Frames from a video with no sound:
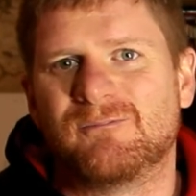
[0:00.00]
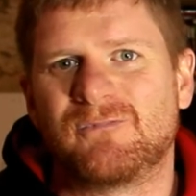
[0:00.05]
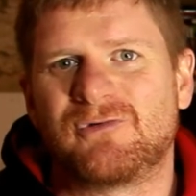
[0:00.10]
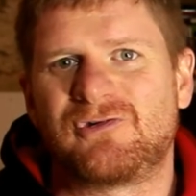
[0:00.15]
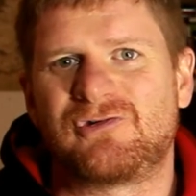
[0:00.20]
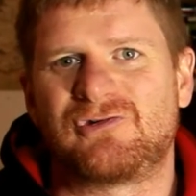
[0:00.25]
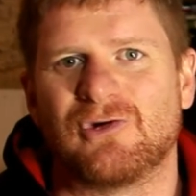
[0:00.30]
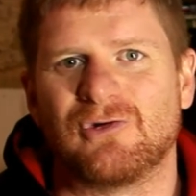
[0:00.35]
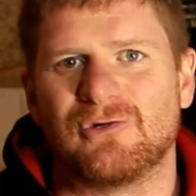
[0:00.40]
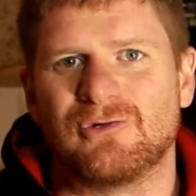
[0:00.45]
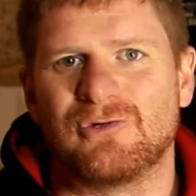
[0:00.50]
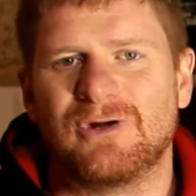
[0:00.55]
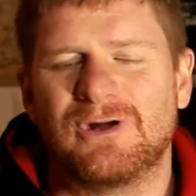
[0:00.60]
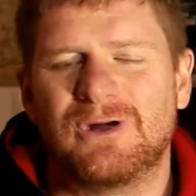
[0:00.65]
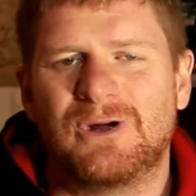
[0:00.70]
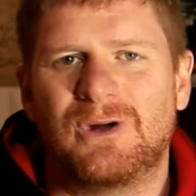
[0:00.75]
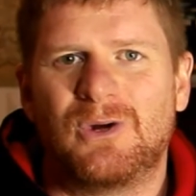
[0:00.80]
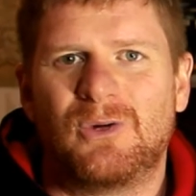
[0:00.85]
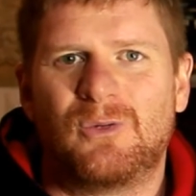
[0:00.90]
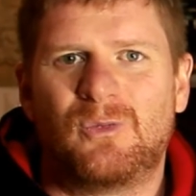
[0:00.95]
show,
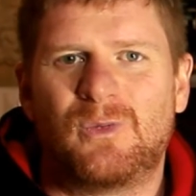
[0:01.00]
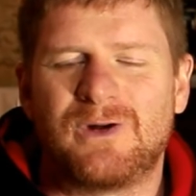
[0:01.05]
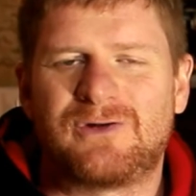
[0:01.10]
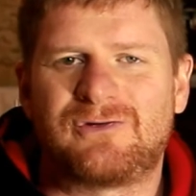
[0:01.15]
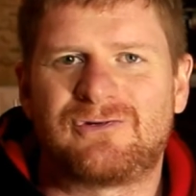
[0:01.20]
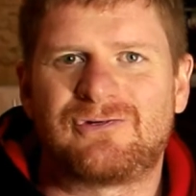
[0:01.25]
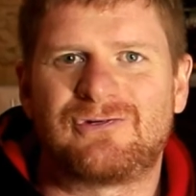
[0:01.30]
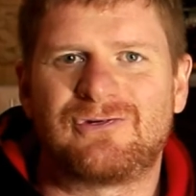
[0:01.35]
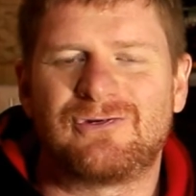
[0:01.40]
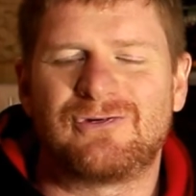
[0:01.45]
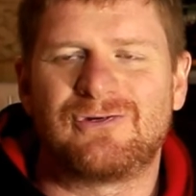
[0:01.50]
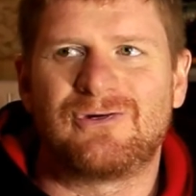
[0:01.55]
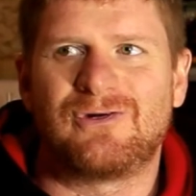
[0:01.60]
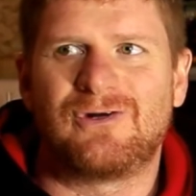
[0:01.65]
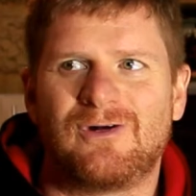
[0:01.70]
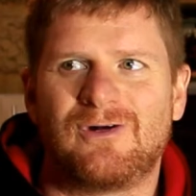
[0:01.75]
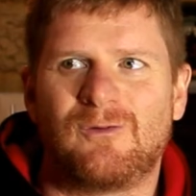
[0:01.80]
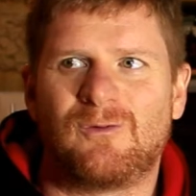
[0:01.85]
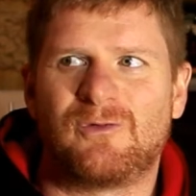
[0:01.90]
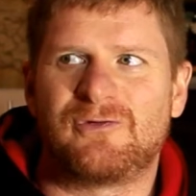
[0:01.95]
which
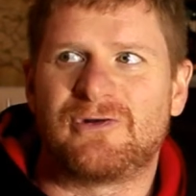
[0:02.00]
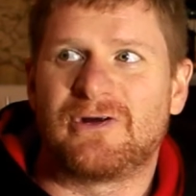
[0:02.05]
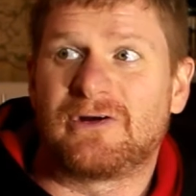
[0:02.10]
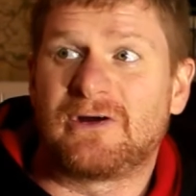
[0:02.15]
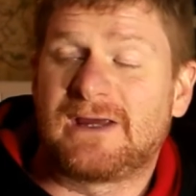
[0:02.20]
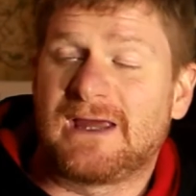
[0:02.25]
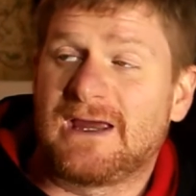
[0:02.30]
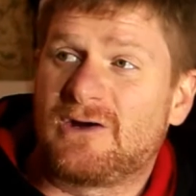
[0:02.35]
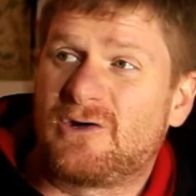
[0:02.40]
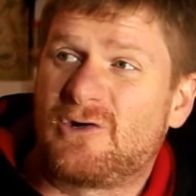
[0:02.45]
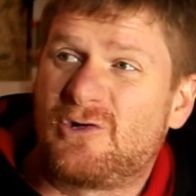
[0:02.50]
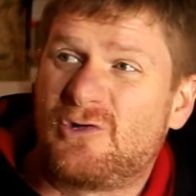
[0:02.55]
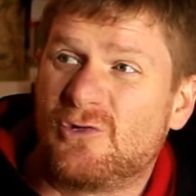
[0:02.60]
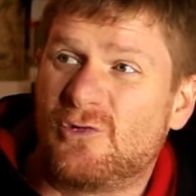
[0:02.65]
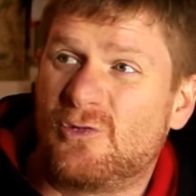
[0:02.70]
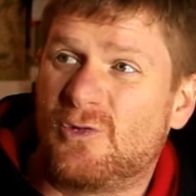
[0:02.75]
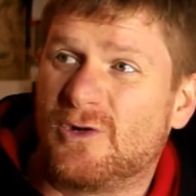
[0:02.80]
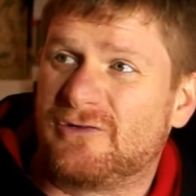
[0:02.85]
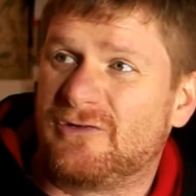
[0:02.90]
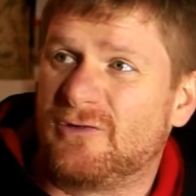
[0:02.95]
was like, okay,
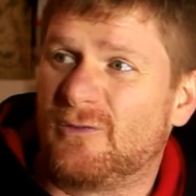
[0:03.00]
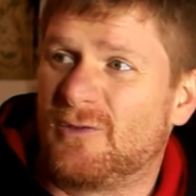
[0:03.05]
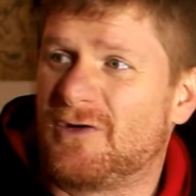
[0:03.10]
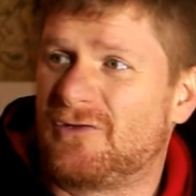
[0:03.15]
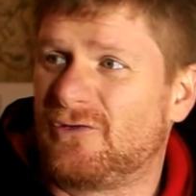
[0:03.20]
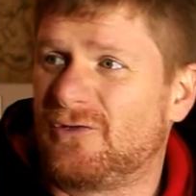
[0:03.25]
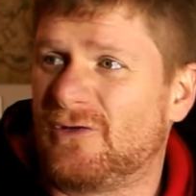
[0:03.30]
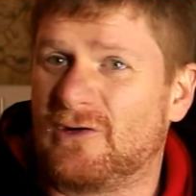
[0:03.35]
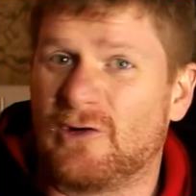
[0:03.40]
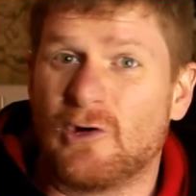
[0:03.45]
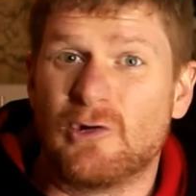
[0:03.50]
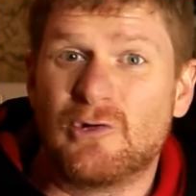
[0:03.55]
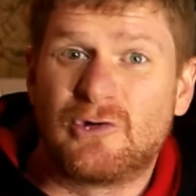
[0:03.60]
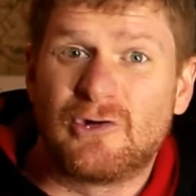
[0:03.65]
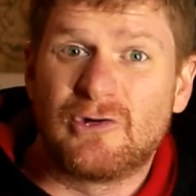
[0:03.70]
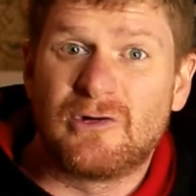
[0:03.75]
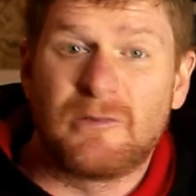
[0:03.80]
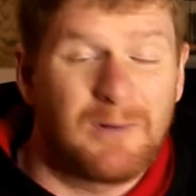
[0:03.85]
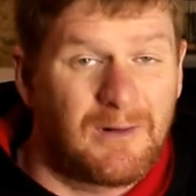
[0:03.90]
cool, what, you want to do a Logan?